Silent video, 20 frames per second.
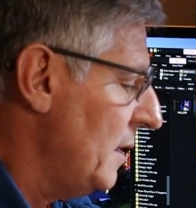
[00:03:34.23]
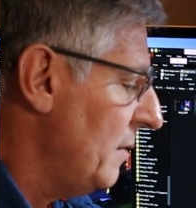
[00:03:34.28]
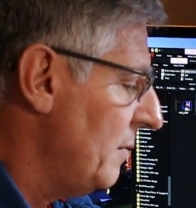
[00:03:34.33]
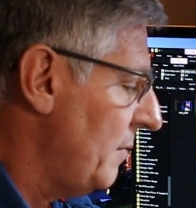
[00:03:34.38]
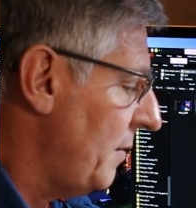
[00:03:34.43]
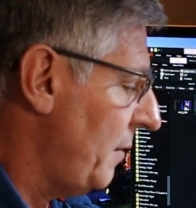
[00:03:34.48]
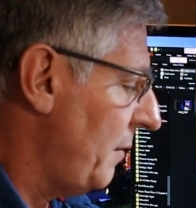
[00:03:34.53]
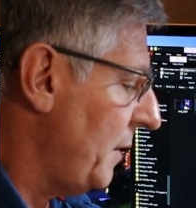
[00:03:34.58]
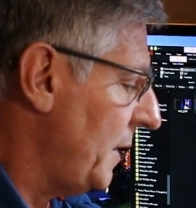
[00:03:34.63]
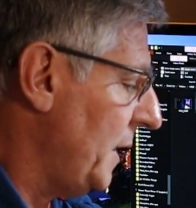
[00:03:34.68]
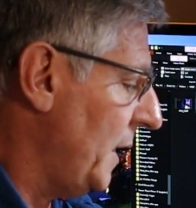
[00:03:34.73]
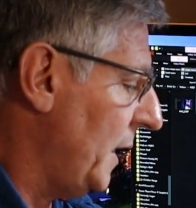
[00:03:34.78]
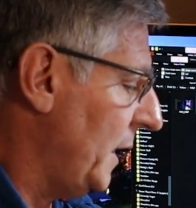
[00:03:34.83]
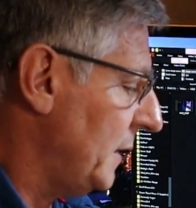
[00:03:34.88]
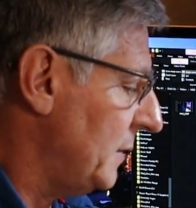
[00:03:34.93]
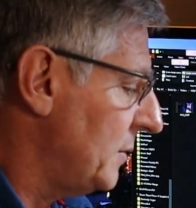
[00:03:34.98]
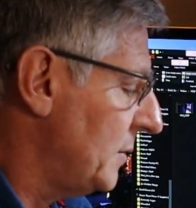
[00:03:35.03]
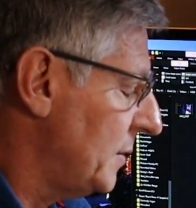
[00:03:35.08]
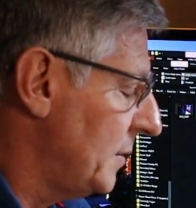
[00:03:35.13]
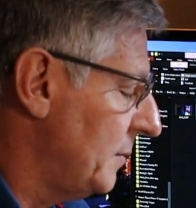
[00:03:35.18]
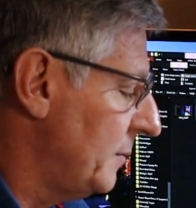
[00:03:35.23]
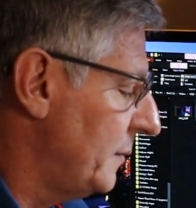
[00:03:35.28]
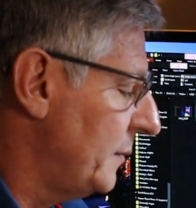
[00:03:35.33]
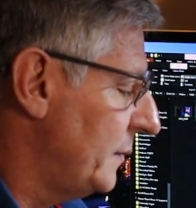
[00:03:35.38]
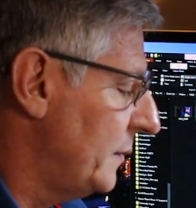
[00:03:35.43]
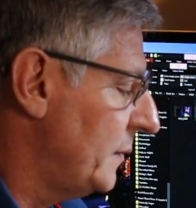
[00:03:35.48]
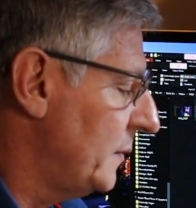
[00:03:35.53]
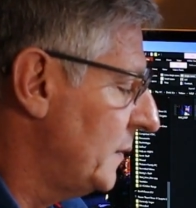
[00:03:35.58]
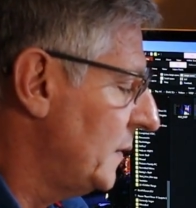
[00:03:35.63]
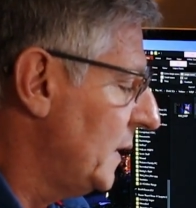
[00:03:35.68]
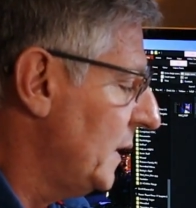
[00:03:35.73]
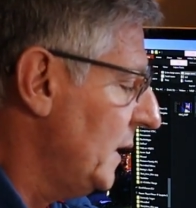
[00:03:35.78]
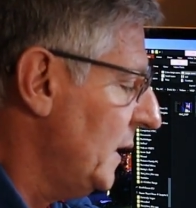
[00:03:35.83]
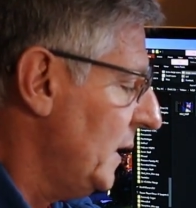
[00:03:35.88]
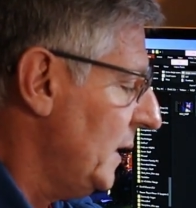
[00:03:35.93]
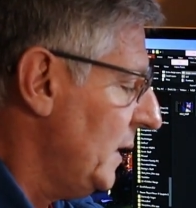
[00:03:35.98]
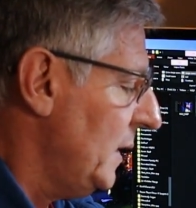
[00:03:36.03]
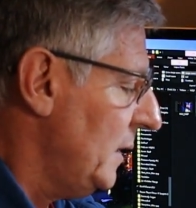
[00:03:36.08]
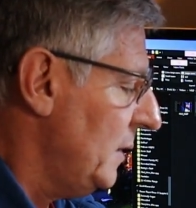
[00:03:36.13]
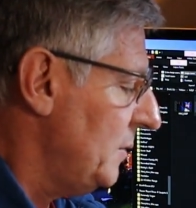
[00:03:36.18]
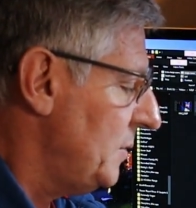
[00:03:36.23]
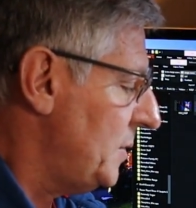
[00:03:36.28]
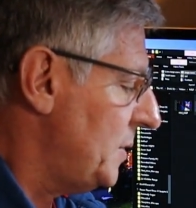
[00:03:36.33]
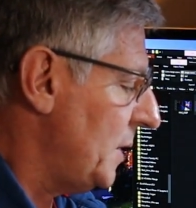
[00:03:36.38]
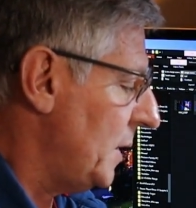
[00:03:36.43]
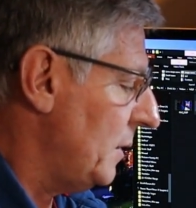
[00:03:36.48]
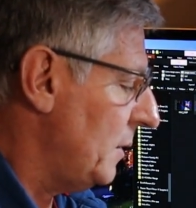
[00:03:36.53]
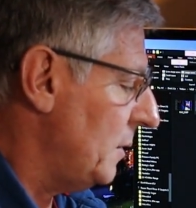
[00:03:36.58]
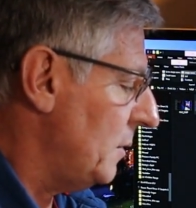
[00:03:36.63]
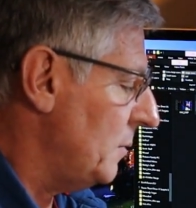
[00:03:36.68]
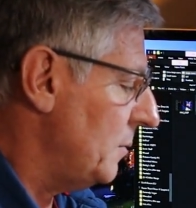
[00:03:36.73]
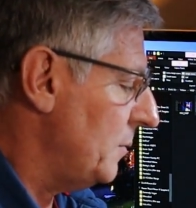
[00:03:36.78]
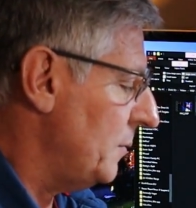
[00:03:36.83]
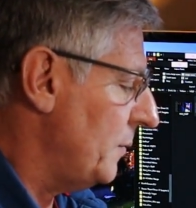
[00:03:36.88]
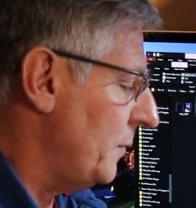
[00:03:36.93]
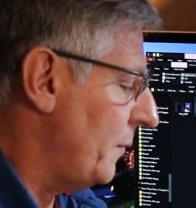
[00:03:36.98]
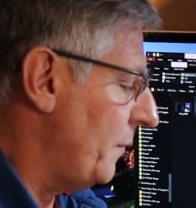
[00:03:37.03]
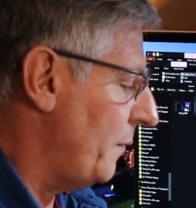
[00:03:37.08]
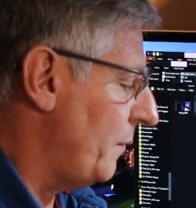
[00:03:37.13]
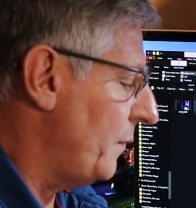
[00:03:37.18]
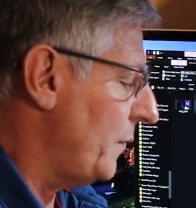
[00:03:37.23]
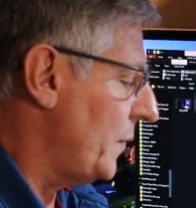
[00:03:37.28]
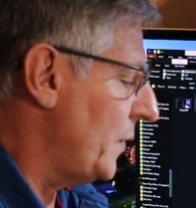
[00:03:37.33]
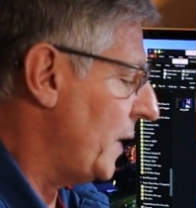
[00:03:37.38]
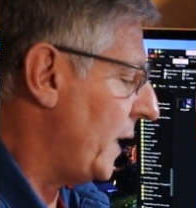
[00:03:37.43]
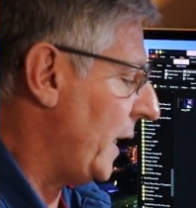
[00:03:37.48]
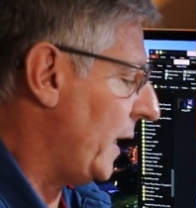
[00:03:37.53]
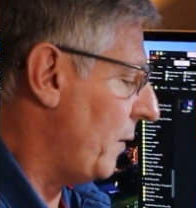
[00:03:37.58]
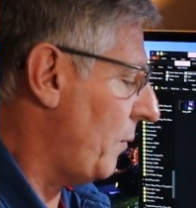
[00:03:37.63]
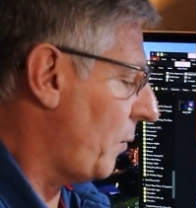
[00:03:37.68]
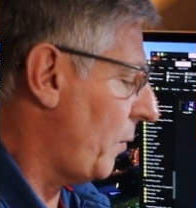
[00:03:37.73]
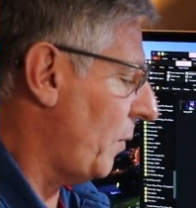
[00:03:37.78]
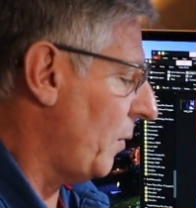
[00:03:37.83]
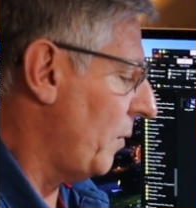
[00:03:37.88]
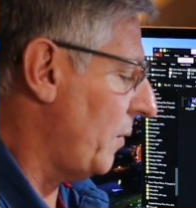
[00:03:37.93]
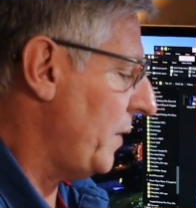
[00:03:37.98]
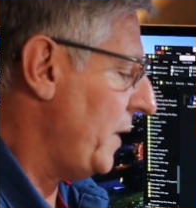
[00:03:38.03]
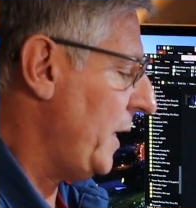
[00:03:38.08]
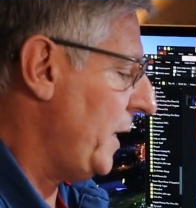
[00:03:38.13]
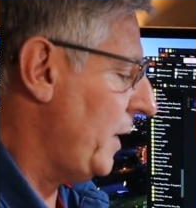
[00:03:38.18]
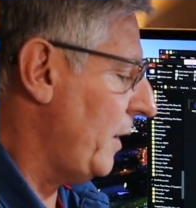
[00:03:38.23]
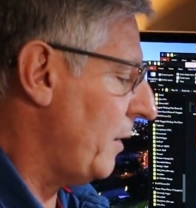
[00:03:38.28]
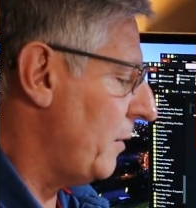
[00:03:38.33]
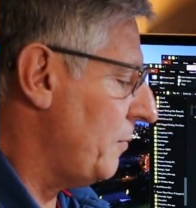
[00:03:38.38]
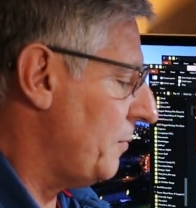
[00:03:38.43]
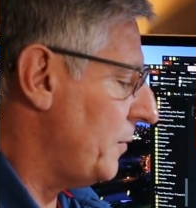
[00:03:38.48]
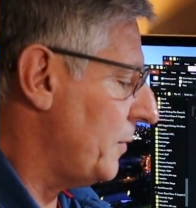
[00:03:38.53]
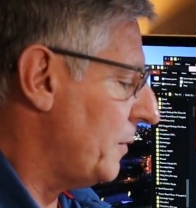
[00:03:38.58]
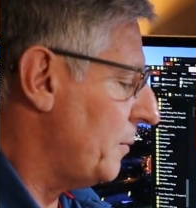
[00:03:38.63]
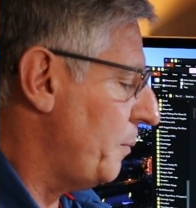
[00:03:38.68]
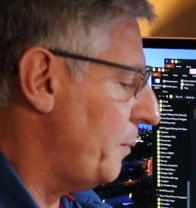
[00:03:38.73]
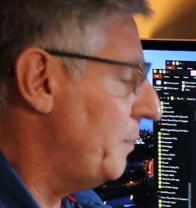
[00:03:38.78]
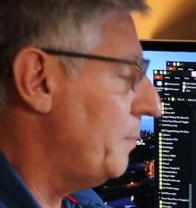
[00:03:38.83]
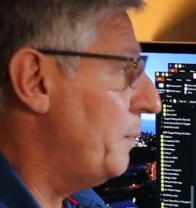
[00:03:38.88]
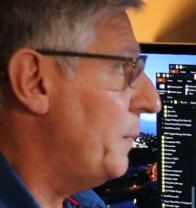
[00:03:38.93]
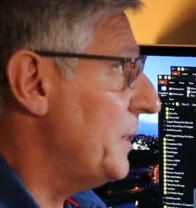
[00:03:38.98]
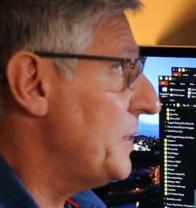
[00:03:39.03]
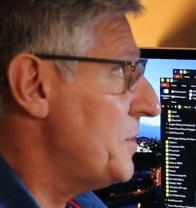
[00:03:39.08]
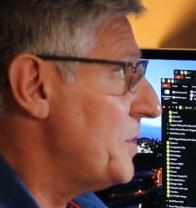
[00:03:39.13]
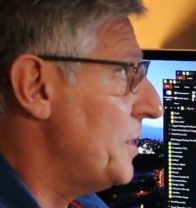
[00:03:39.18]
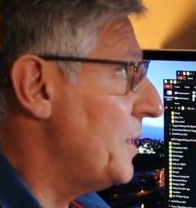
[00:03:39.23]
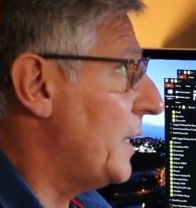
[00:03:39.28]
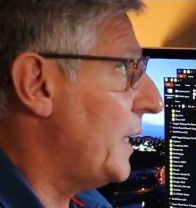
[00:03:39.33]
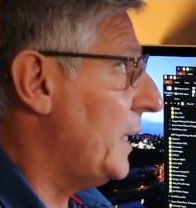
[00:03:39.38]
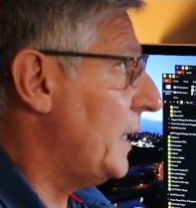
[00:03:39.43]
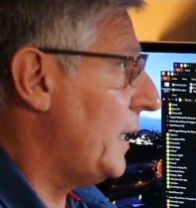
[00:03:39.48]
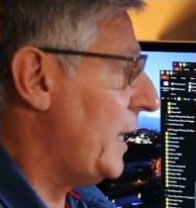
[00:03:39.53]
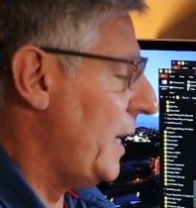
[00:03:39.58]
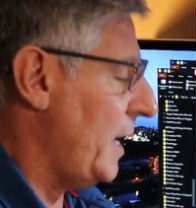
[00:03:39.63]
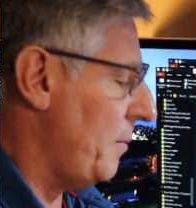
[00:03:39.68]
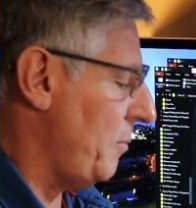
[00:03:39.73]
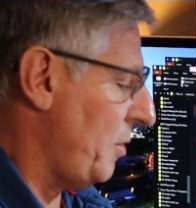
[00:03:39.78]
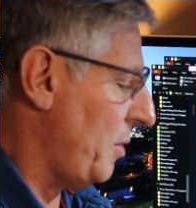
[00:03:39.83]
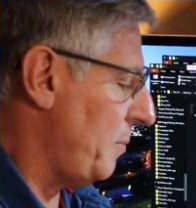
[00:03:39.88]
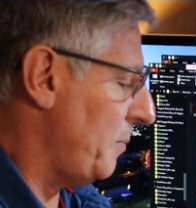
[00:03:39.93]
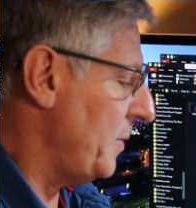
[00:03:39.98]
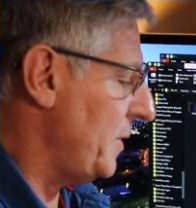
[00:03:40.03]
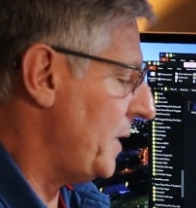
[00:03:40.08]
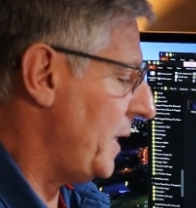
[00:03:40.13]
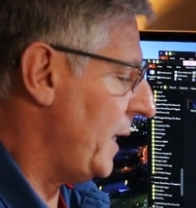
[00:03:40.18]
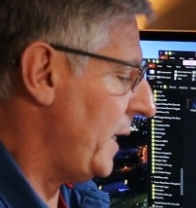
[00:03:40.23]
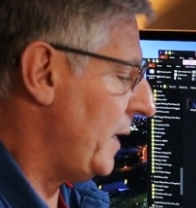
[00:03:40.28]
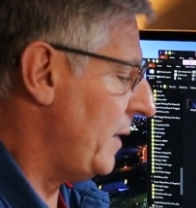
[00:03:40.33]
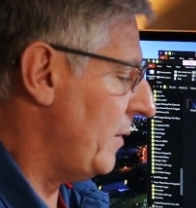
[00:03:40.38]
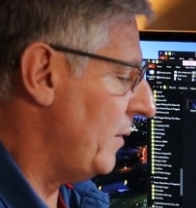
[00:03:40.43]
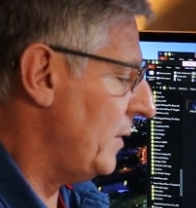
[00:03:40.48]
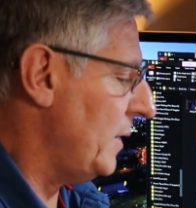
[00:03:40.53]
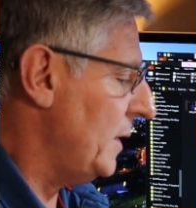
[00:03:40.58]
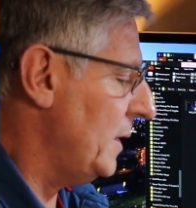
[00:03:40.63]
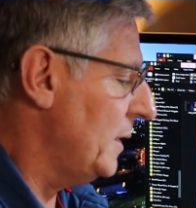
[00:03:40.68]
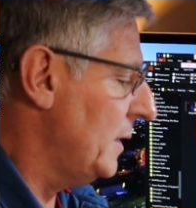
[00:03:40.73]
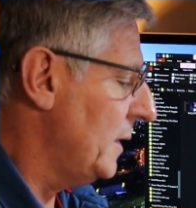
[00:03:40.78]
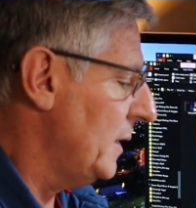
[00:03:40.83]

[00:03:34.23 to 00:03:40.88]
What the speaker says: Very nice. So you got a roller here for pitching the camera up and down.